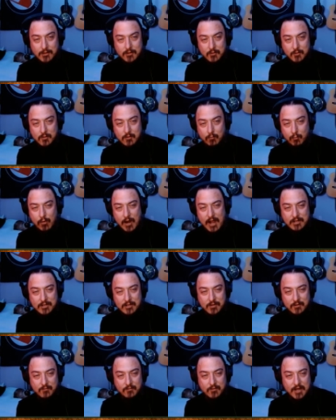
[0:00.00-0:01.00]
sort of Branch
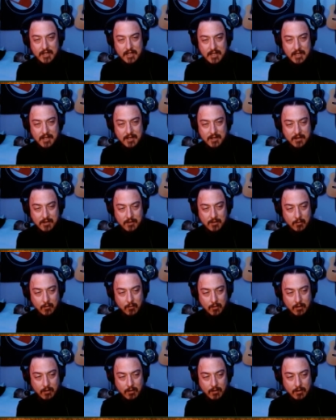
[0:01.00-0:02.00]
Davidian,
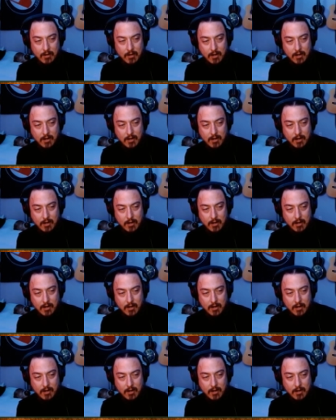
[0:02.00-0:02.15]
or